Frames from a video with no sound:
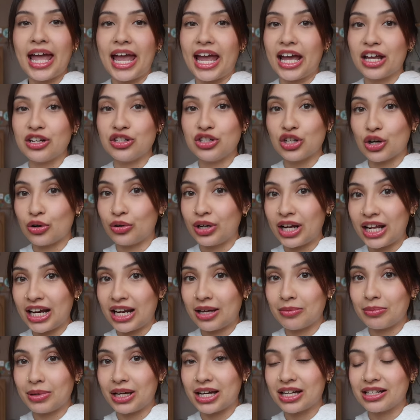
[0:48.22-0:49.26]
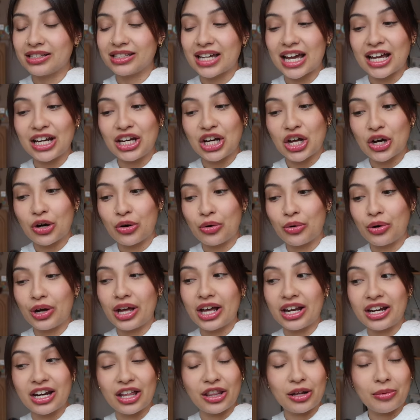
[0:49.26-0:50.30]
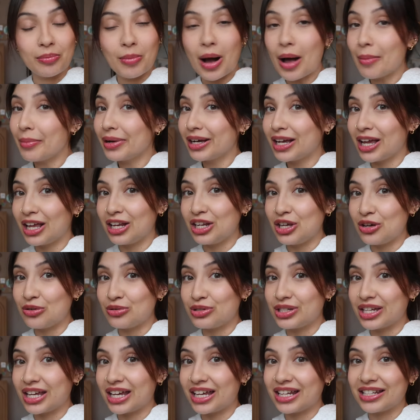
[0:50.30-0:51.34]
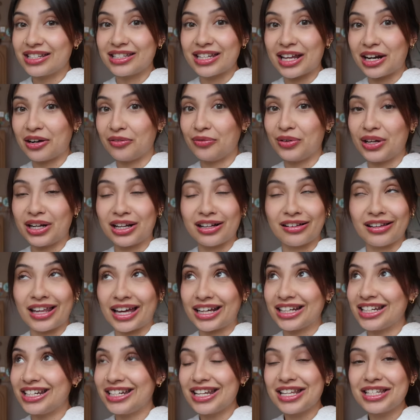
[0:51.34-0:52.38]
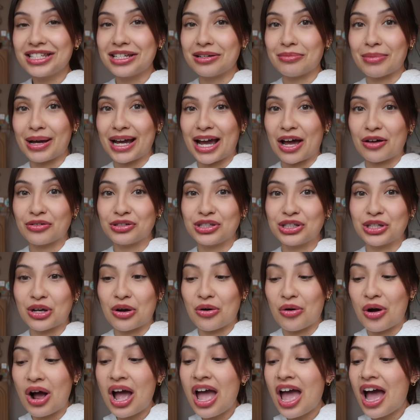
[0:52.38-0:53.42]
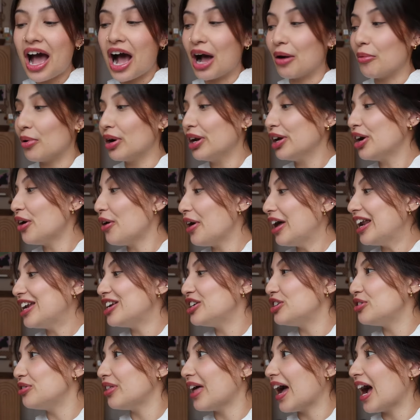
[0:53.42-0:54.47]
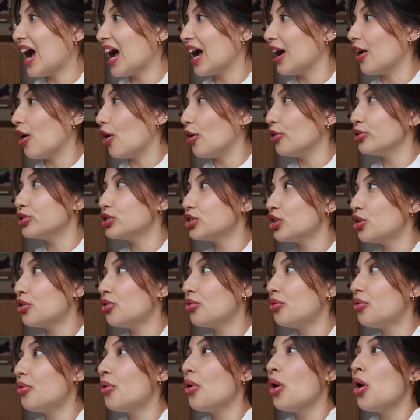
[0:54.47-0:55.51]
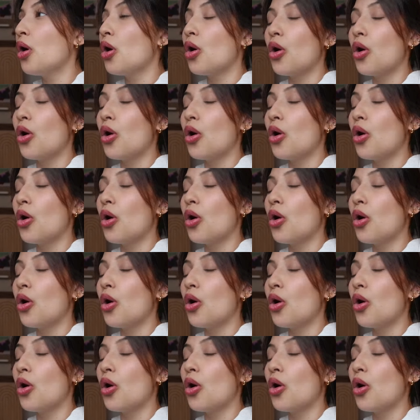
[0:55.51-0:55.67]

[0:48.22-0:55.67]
and donate it because I know another mama can use it instead of it collecting dust in my house. So I want to go ahead and do that. I also